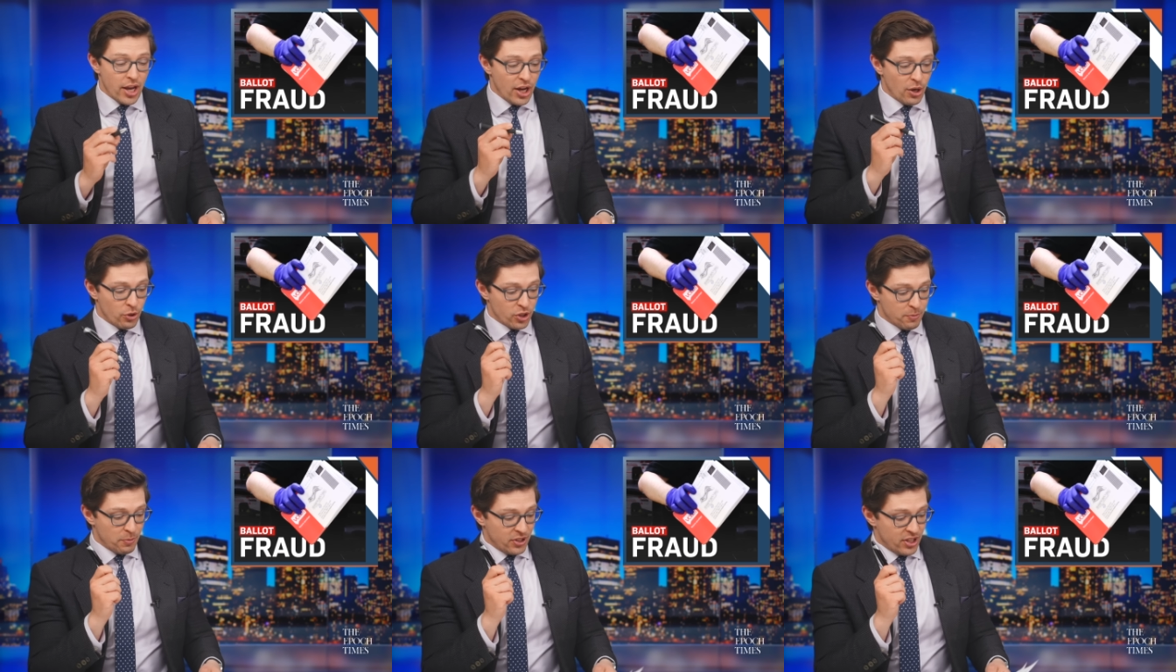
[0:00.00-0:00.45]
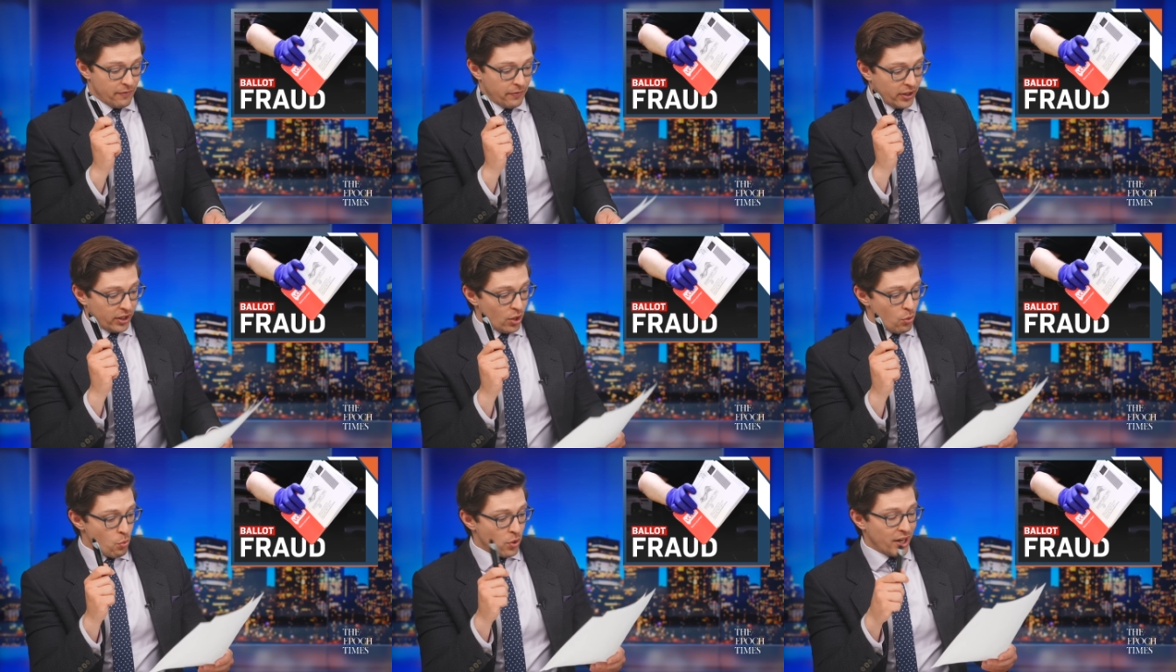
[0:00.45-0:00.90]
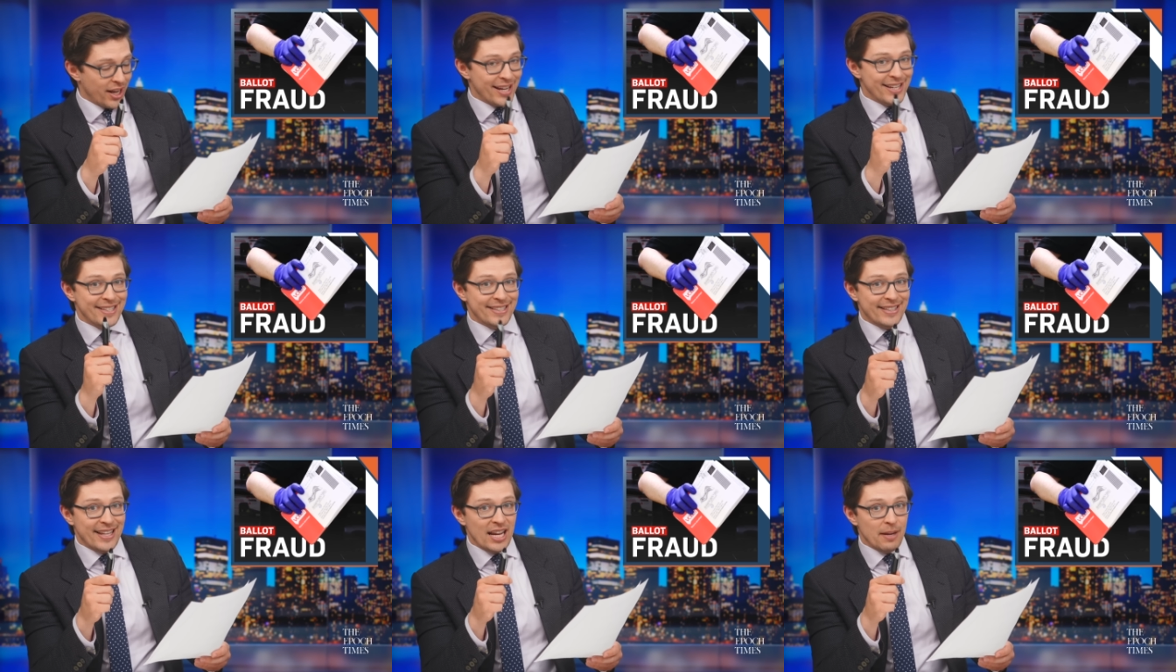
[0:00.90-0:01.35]
Here is specifically what a
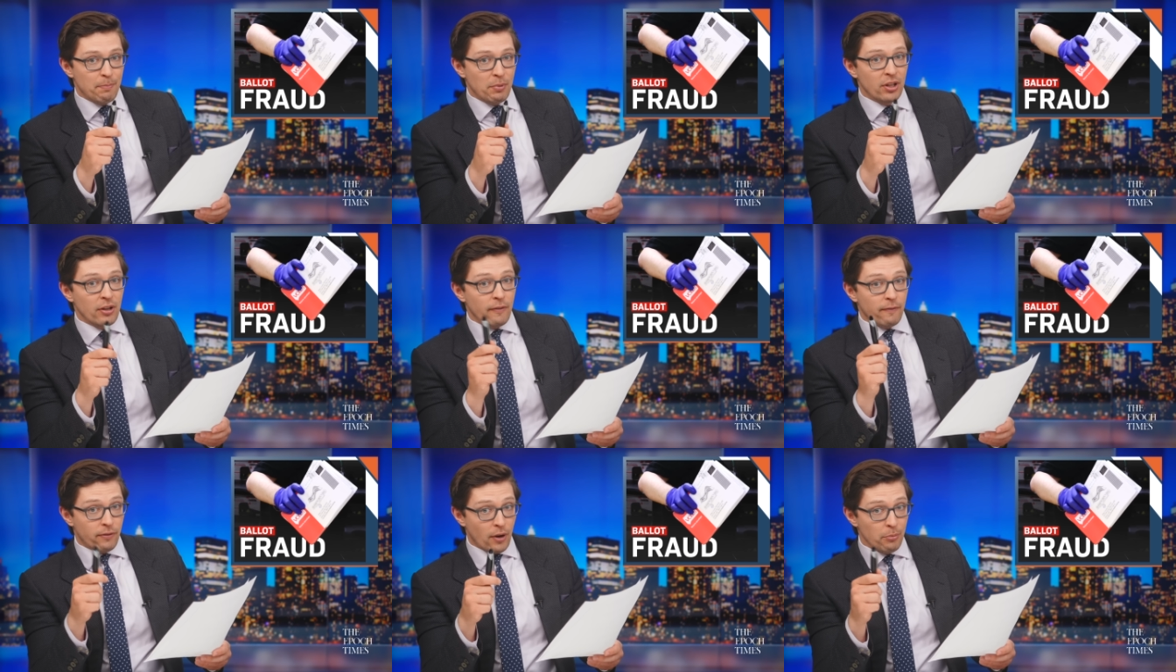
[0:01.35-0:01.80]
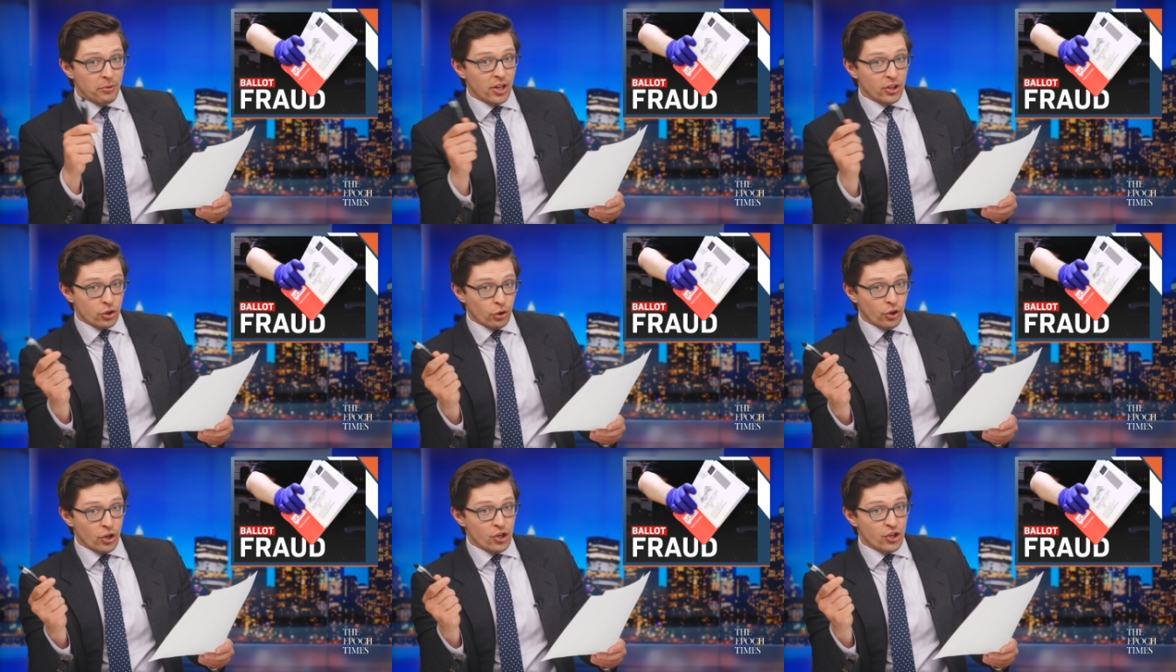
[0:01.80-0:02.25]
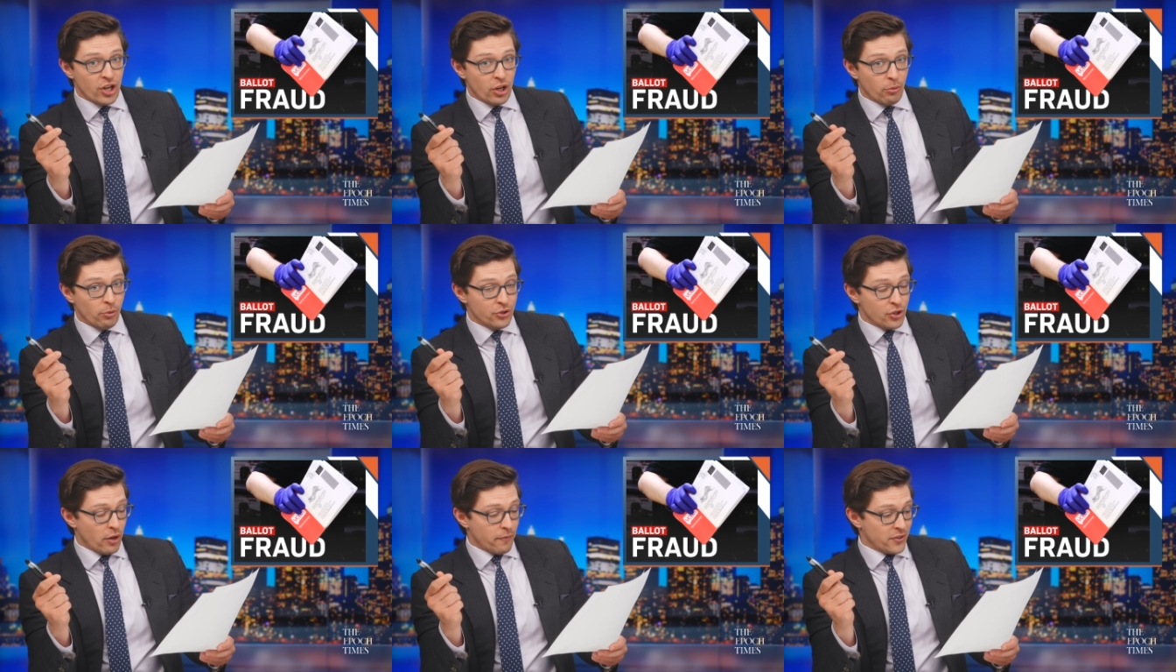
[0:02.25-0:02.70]
statement from the Attorney
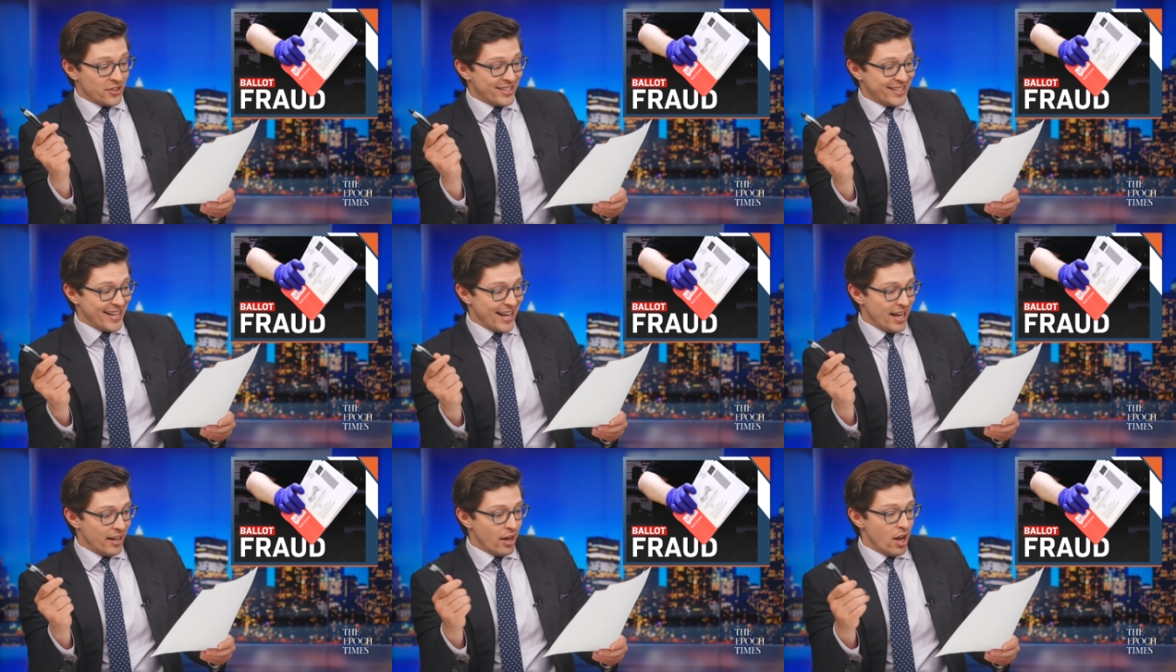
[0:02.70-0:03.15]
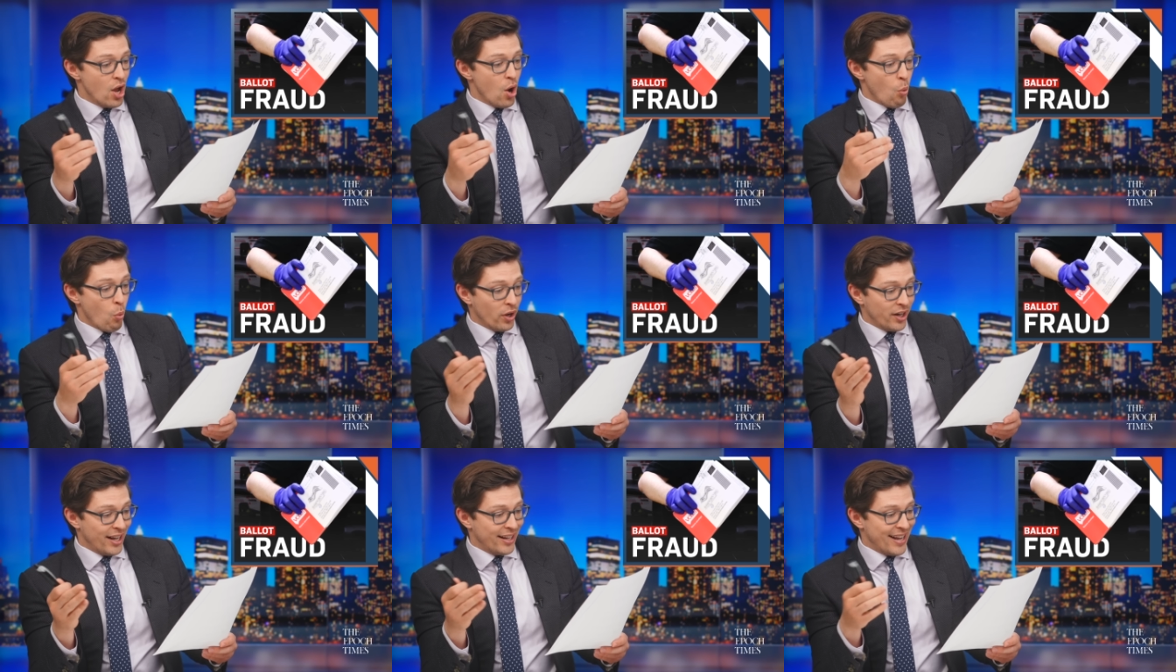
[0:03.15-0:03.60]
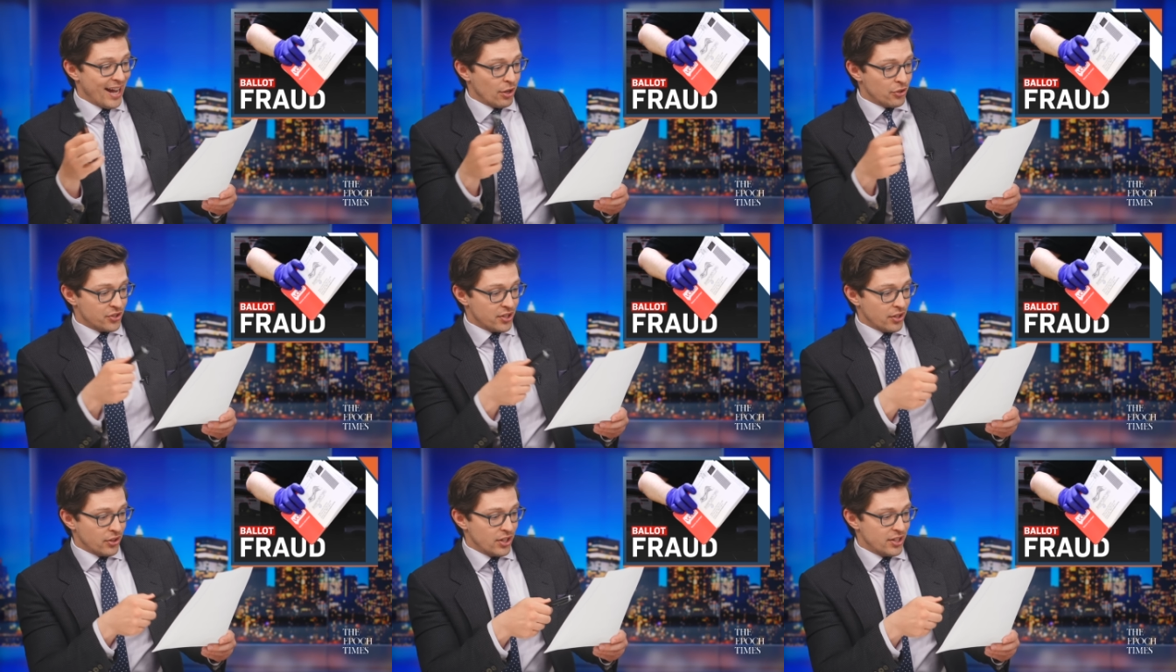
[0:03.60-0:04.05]
General's office said when
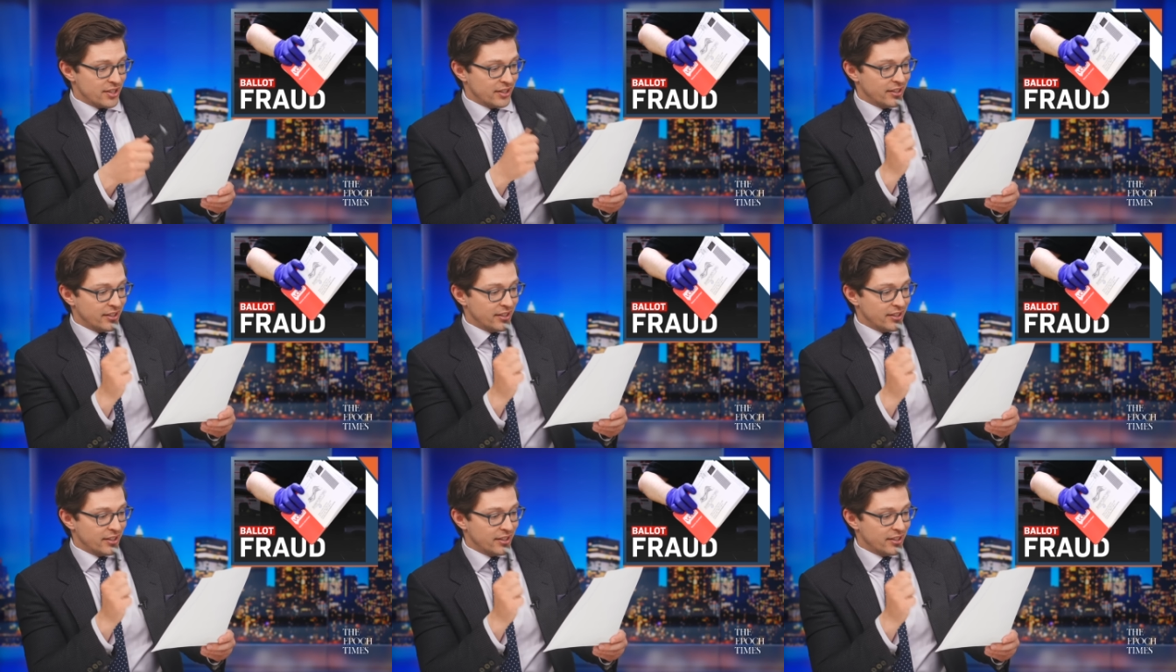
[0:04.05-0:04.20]
announcing these